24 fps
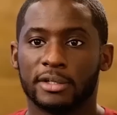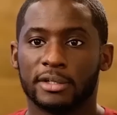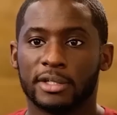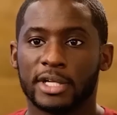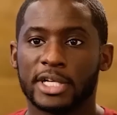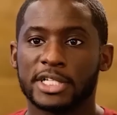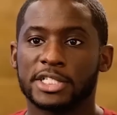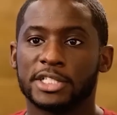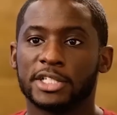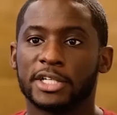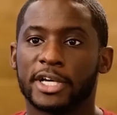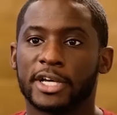
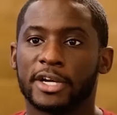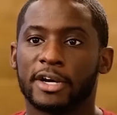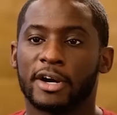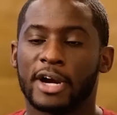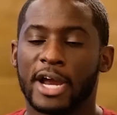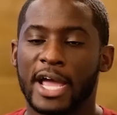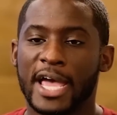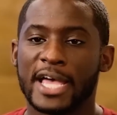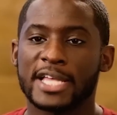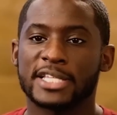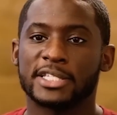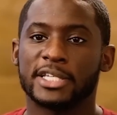Let's look at our
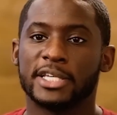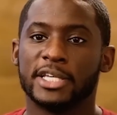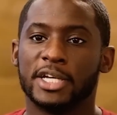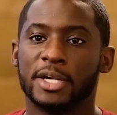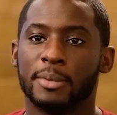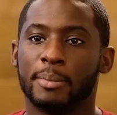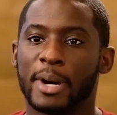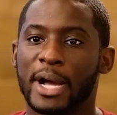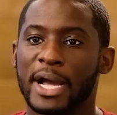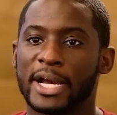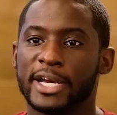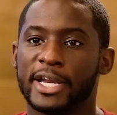ASCII
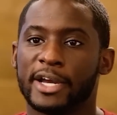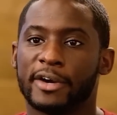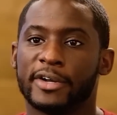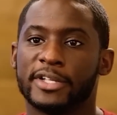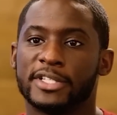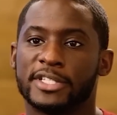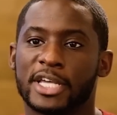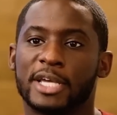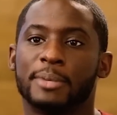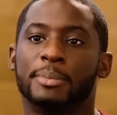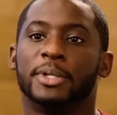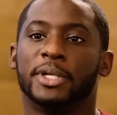to binary
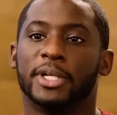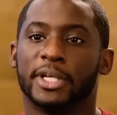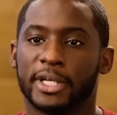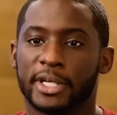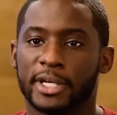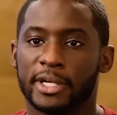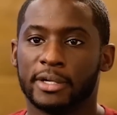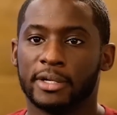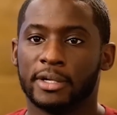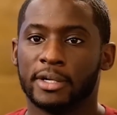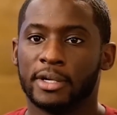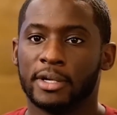table
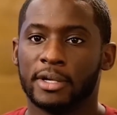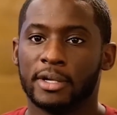again.